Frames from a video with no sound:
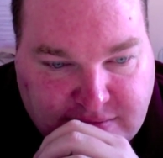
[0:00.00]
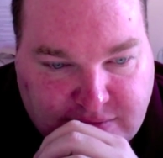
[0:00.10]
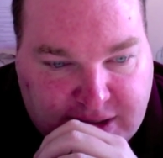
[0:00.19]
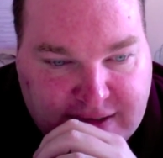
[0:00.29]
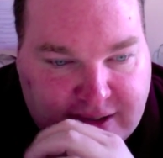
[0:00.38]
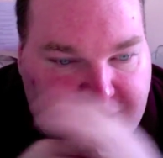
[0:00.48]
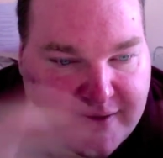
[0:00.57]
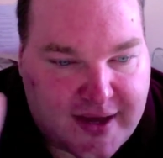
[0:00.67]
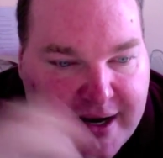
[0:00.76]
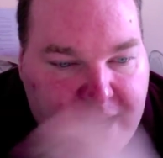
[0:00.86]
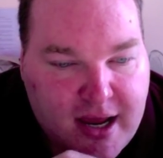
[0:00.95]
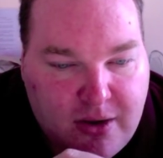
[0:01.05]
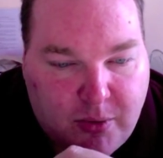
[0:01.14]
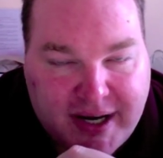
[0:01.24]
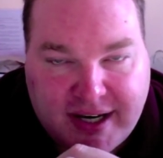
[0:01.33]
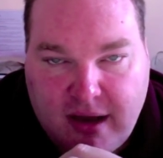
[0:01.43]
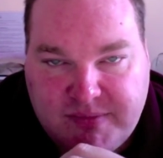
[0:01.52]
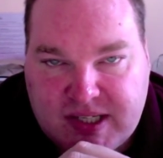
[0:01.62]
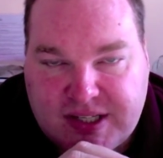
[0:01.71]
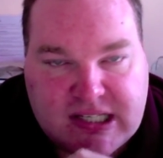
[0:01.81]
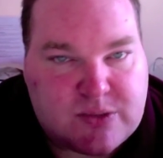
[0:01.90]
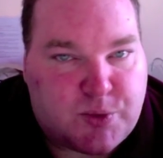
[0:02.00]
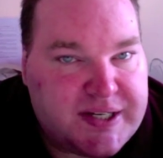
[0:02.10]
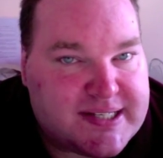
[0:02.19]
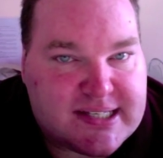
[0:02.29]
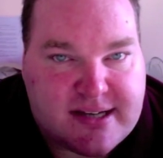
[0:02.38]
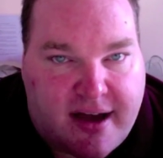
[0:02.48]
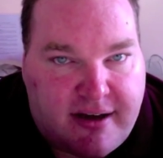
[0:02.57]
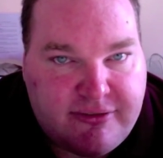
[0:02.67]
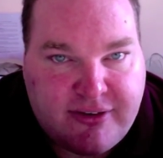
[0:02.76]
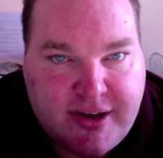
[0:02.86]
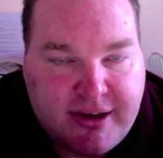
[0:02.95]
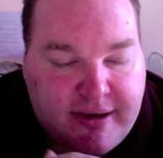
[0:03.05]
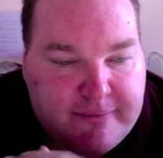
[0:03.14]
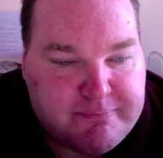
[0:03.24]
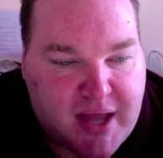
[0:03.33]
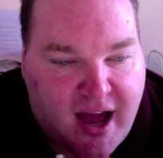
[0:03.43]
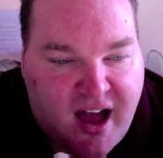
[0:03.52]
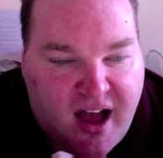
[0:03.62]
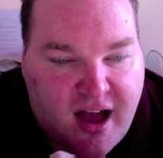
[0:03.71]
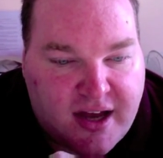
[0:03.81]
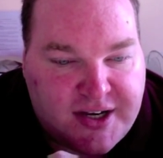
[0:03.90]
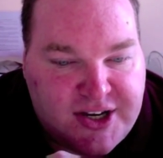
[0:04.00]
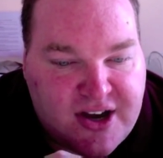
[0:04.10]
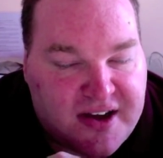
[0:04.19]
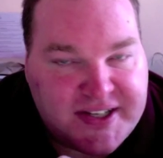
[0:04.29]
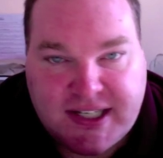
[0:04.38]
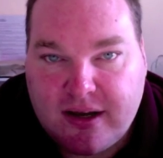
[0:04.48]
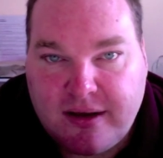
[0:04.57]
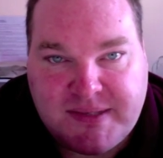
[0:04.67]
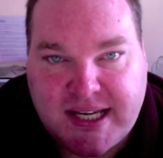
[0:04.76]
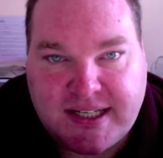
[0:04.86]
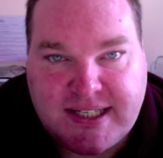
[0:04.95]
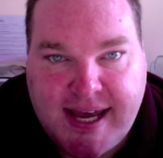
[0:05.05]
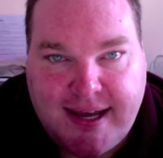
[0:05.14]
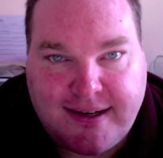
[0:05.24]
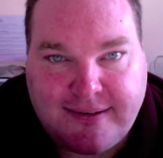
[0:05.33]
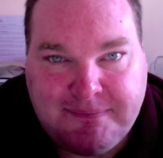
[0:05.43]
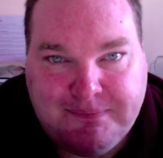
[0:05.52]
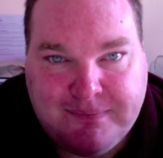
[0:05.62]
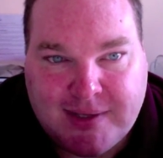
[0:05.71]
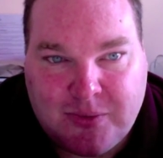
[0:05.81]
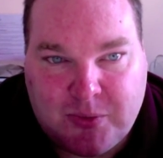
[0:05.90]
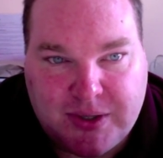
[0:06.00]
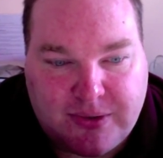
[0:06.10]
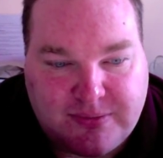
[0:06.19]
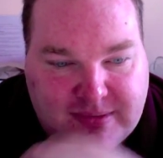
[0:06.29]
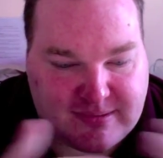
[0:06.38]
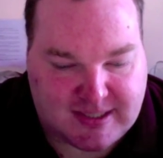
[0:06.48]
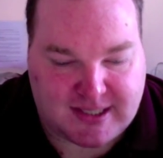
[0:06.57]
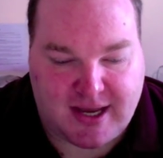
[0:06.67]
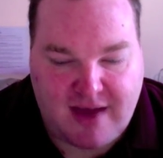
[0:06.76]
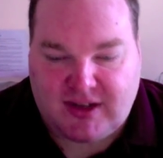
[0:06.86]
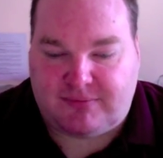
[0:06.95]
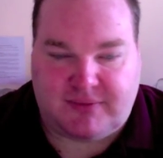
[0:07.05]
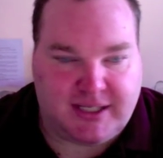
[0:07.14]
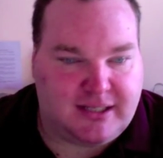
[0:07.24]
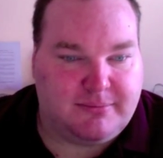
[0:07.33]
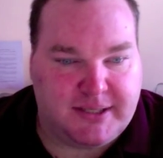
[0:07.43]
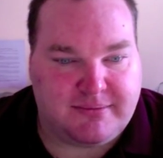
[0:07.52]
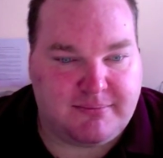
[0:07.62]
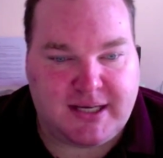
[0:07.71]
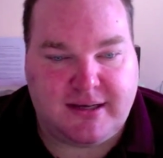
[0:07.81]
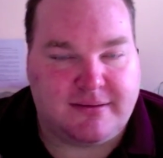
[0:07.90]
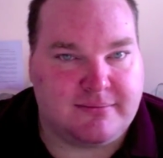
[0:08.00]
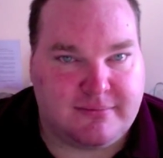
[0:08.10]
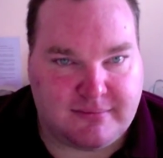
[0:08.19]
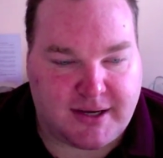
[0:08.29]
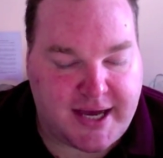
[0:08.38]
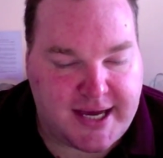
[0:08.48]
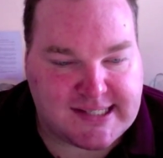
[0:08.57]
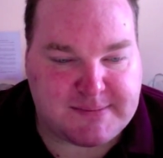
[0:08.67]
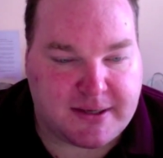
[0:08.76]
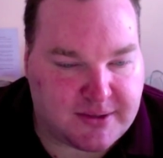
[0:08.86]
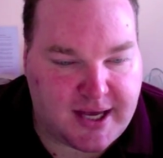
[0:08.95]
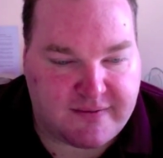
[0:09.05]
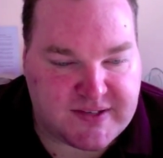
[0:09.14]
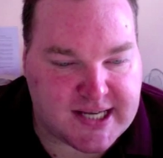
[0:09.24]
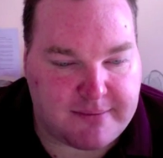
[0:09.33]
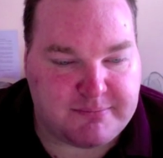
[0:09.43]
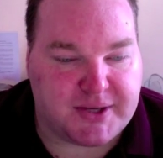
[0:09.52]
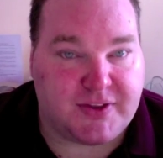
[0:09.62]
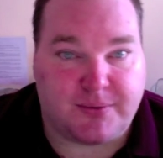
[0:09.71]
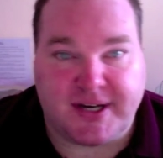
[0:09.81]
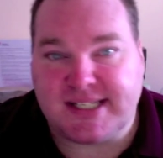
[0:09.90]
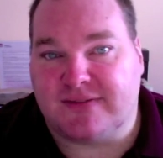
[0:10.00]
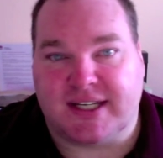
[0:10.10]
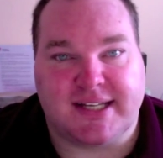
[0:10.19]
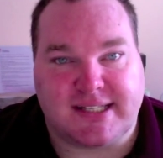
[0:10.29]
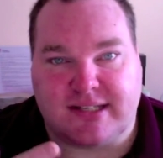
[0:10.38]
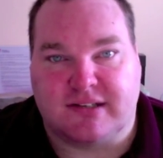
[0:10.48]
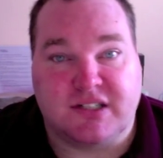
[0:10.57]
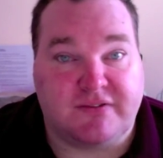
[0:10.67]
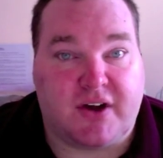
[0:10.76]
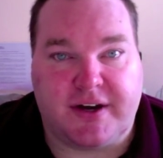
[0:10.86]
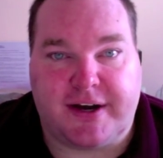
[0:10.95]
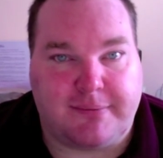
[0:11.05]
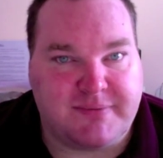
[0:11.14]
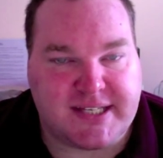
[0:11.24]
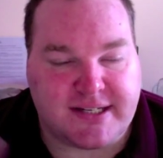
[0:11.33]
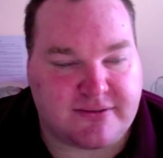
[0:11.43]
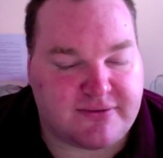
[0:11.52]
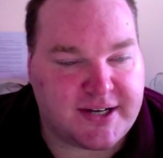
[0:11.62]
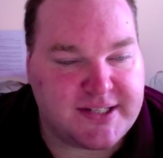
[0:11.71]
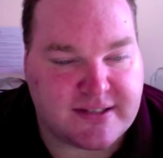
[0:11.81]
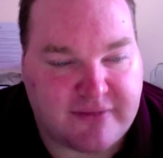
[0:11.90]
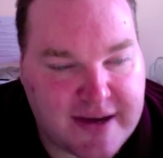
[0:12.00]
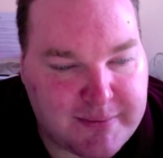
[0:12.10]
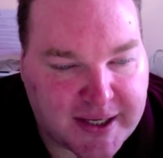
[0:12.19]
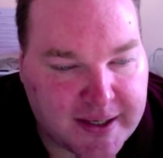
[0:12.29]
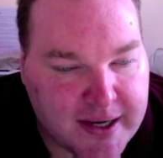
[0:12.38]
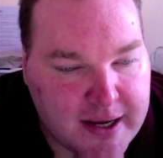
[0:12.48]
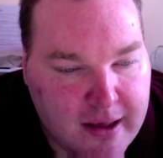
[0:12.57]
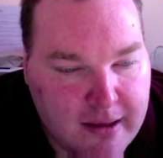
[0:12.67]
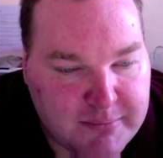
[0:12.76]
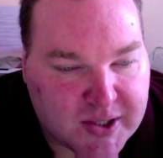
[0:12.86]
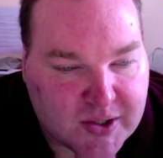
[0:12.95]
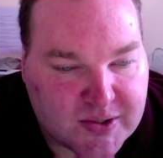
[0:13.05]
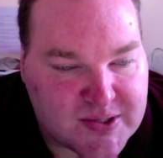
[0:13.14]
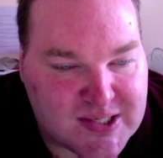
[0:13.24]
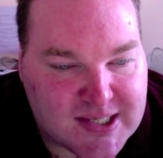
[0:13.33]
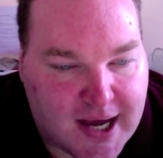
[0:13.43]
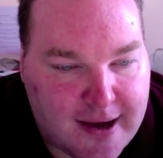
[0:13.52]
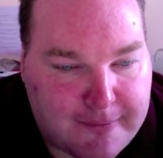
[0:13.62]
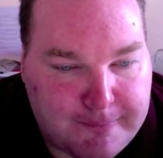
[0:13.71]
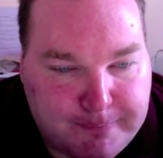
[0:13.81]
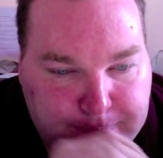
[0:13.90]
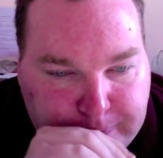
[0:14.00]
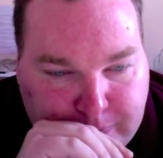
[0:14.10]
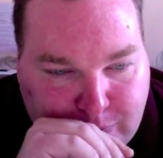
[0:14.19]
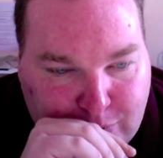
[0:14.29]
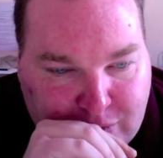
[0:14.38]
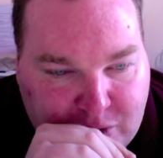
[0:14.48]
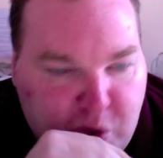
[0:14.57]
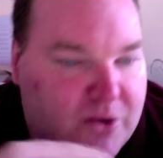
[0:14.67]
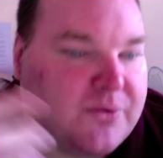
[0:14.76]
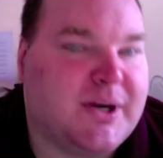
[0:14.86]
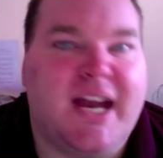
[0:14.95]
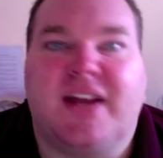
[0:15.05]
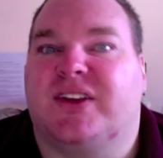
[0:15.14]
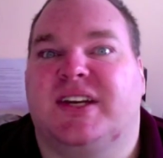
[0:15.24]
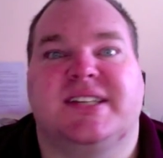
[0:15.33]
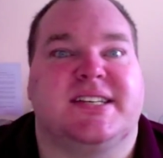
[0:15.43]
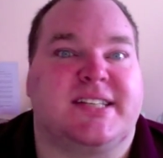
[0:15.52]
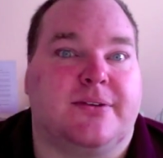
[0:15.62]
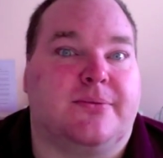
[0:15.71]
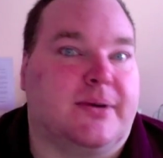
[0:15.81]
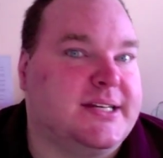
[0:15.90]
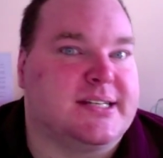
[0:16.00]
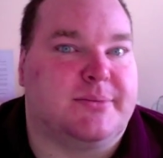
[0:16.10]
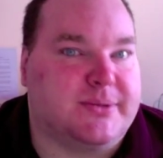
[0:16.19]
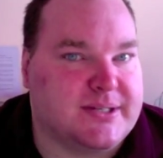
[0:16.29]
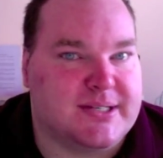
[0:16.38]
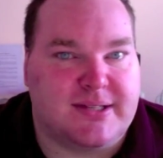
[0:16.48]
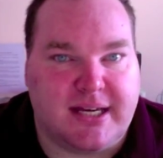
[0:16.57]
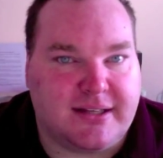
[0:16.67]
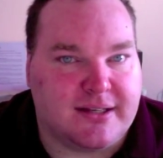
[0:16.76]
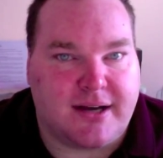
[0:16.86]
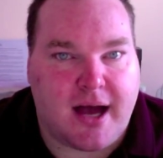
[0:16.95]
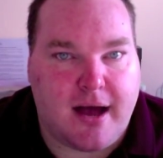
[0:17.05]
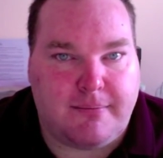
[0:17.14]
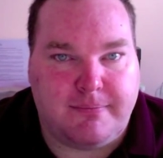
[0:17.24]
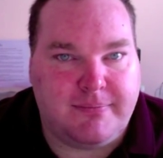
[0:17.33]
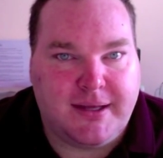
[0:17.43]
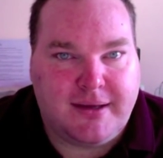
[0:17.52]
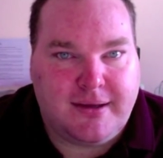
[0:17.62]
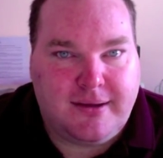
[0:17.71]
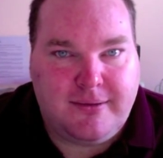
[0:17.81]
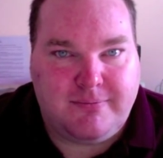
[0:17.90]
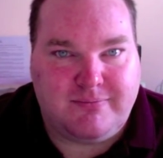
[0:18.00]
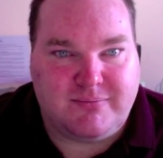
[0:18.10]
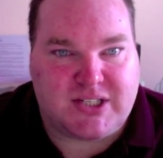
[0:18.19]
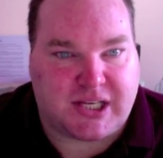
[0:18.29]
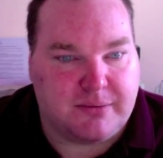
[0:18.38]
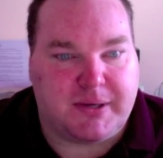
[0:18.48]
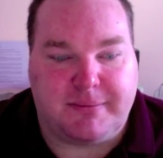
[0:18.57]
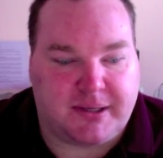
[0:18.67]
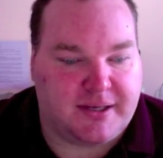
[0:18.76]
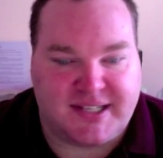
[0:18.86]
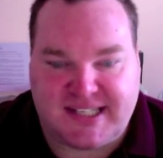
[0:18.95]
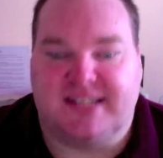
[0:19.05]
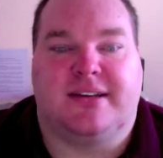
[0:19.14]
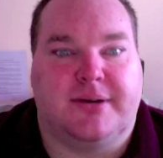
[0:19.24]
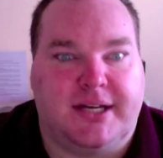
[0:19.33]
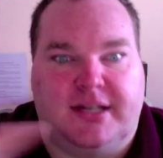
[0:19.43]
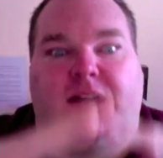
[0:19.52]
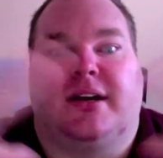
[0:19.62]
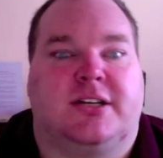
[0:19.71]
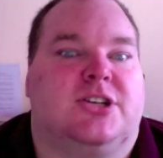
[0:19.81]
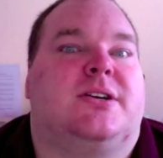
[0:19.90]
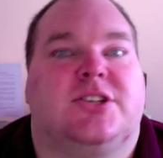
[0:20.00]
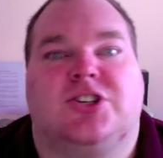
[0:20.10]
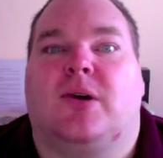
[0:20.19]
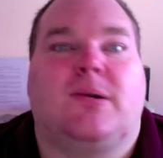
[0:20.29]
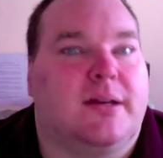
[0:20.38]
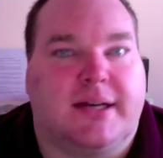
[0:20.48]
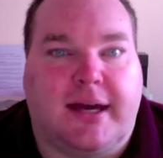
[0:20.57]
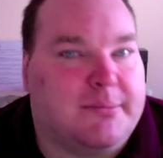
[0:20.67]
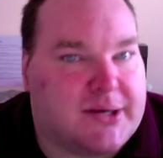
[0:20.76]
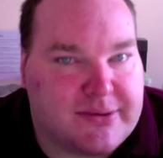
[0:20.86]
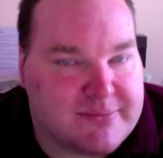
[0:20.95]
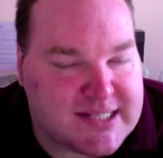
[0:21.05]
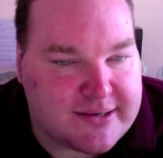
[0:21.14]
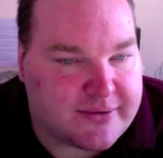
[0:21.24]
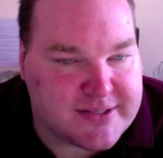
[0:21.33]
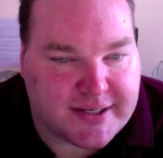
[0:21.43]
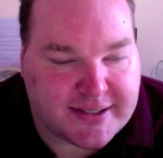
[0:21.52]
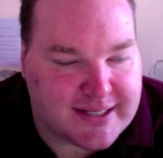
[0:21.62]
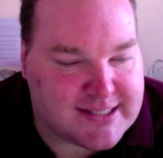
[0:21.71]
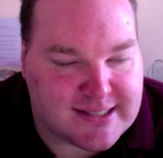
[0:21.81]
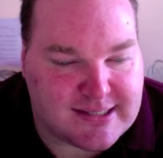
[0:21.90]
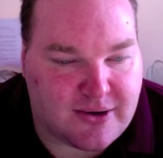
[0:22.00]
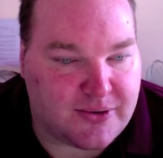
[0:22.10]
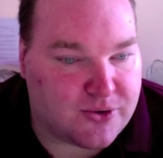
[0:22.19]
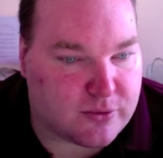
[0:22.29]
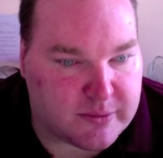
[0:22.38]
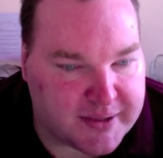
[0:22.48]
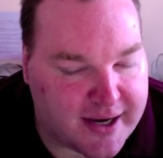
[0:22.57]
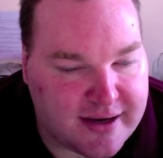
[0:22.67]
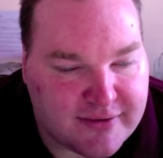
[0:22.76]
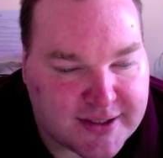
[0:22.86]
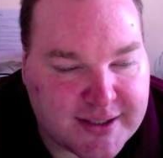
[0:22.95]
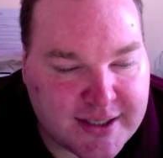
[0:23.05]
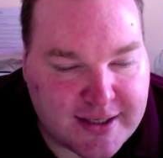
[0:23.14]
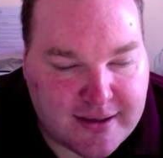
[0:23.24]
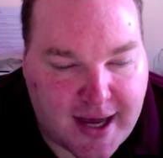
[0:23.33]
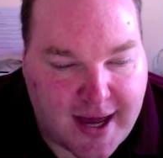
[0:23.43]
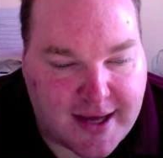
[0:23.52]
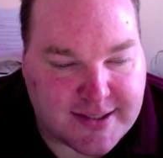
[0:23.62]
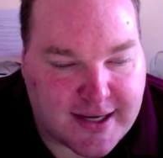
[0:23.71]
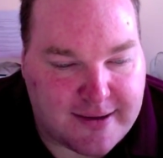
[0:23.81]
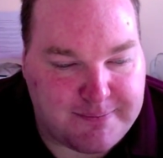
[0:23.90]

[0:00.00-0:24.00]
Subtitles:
whatever, like that. When it comes to the sweet stuff, 9 times out of 10 we'll sort of have a little bit. Me and my housemate will have some, but the rest of it gets sort of divided up and sent to friends and family. Because, well, the reality is it's unreasonable to think that 2 people are going to sit there and eat like a giant chocolate cake by themselves. Like, that's just not normal behaviour. And